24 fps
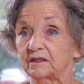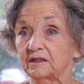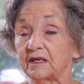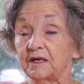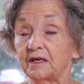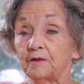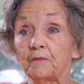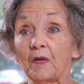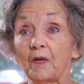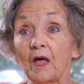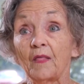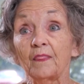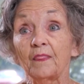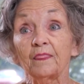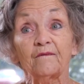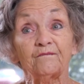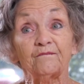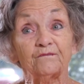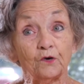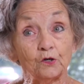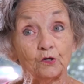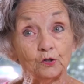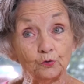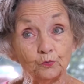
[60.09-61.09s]
See, the
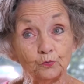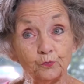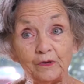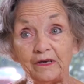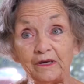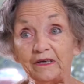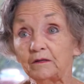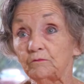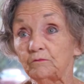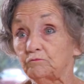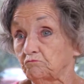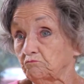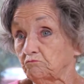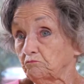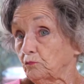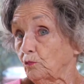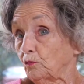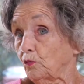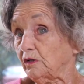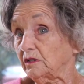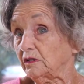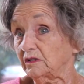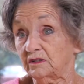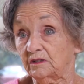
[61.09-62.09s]
first week
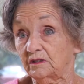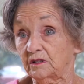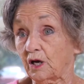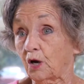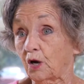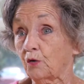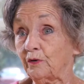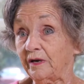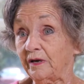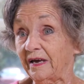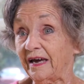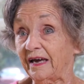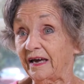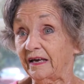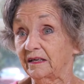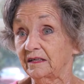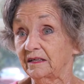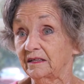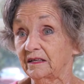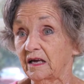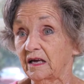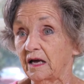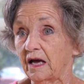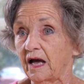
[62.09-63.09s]
was okay,
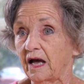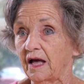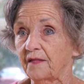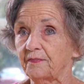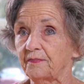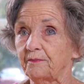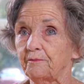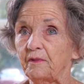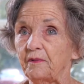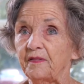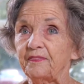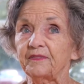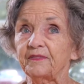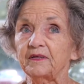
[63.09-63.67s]
but